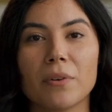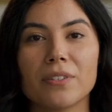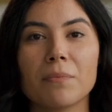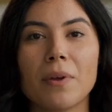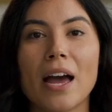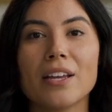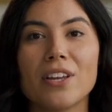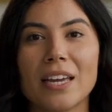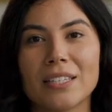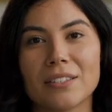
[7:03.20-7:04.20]
supply
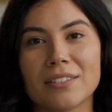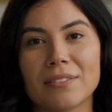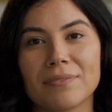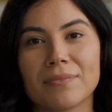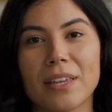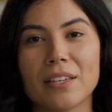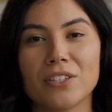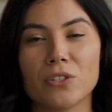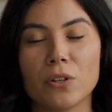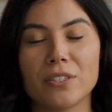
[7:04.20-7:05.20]
chains
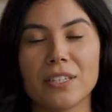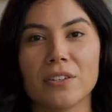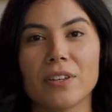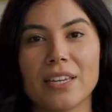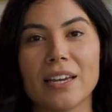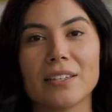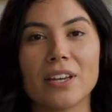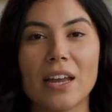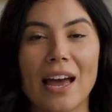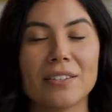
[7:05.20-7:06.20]
ensures
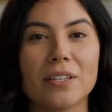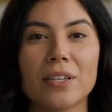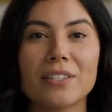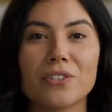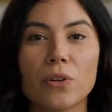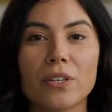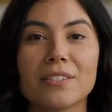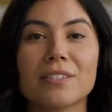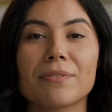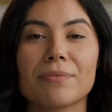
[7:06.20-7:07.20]
ingredients are ethically
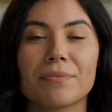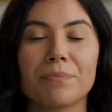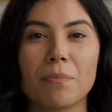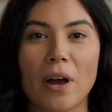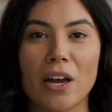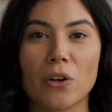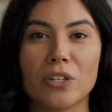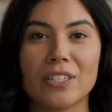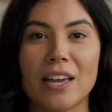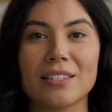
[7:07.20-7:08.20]
sourced,
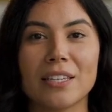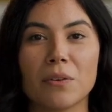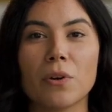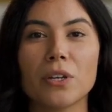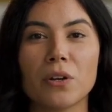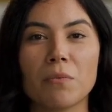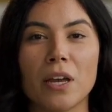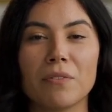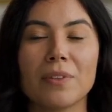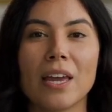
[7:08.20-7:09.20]
prioritizing worker
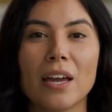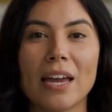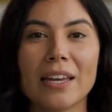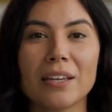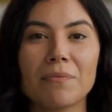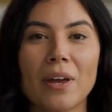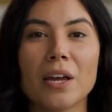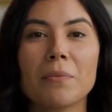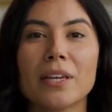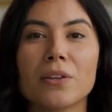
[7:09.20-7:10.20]
welfare and
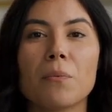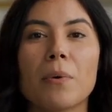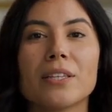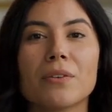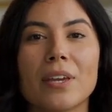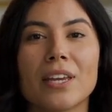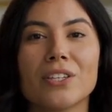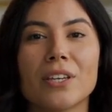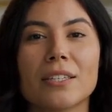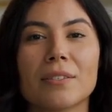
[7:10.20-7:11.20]
environmental
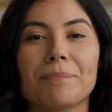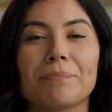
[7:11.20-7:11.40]
preservation.